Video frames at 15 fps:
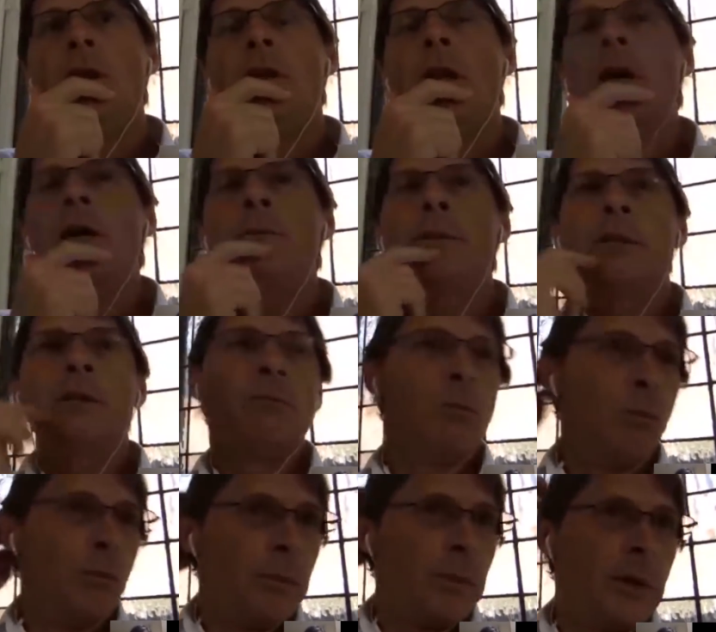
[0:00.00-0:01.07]
No,
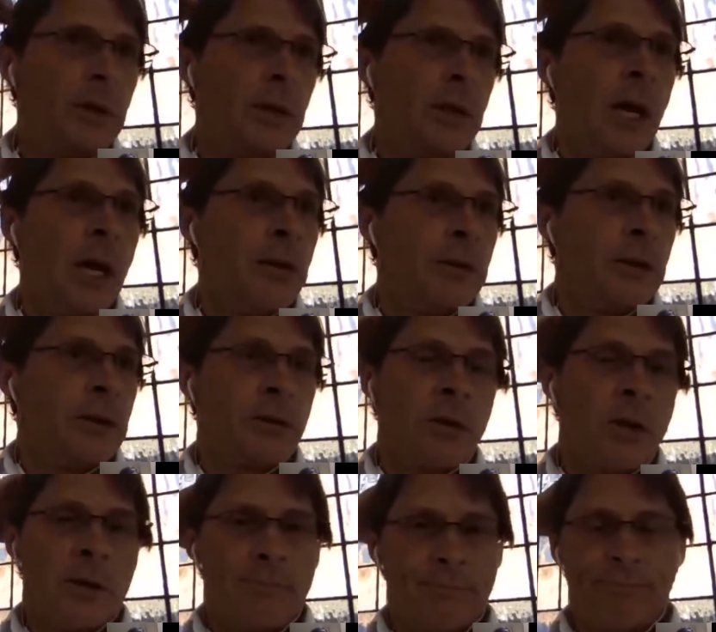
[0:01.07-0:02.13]
it's
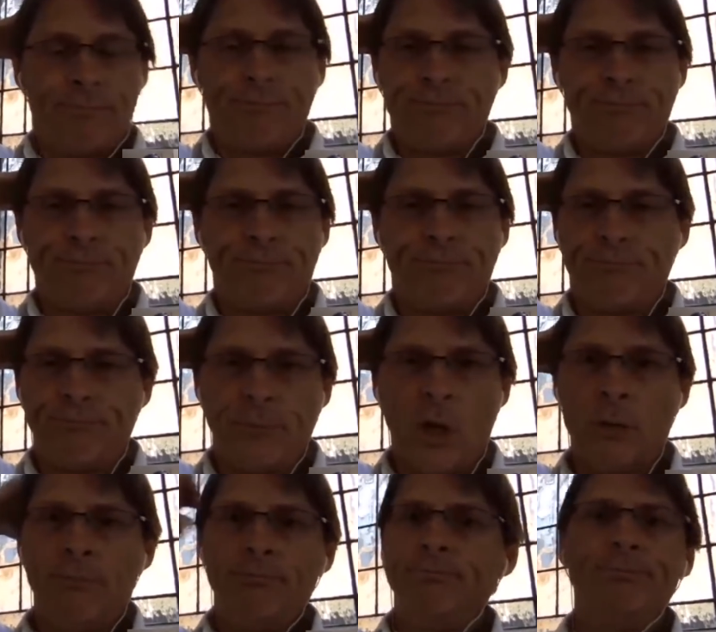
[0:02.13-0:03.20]
not.
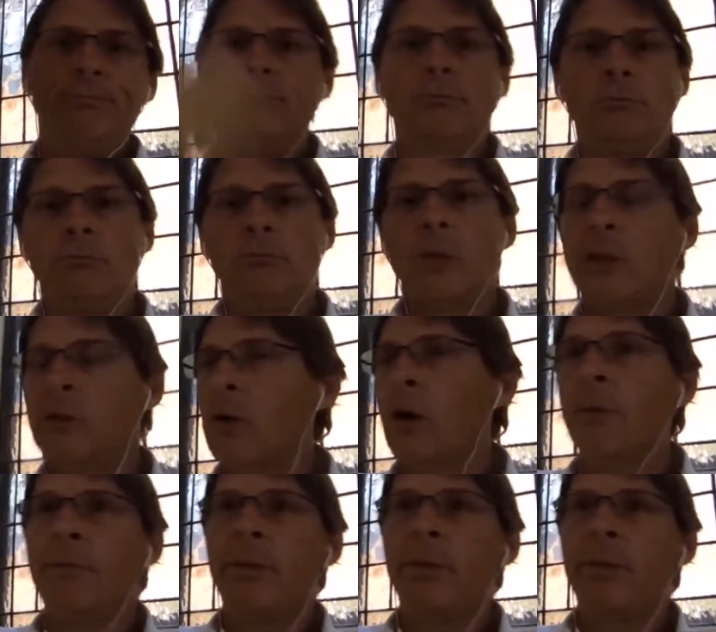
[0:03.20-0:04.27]
No, it's
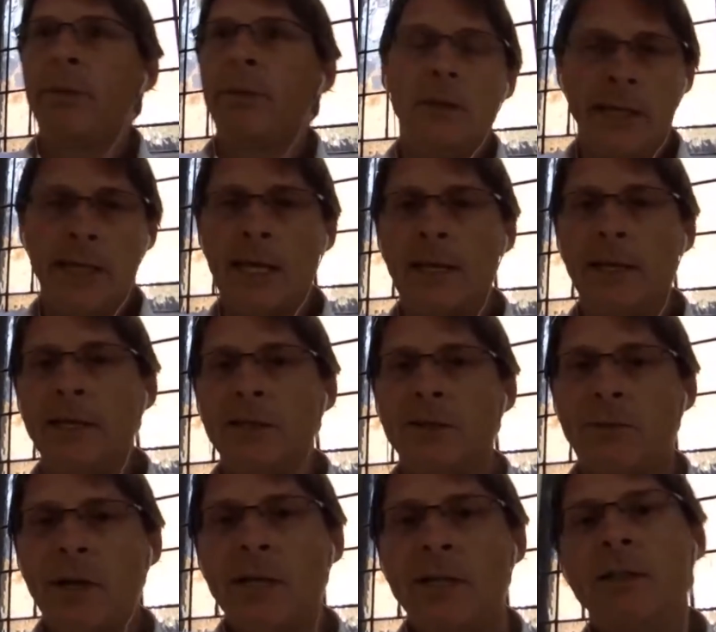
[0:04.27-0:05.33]
not. But our learning analytics
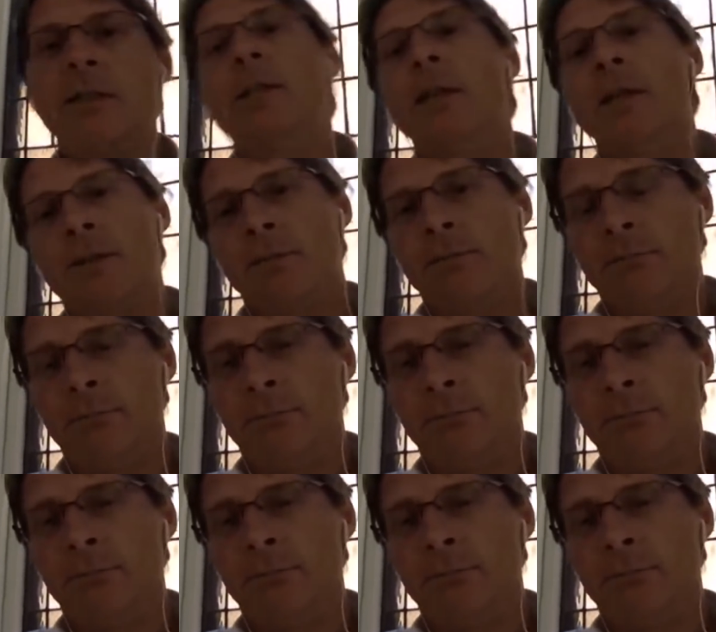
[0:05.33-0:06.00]
strategy does.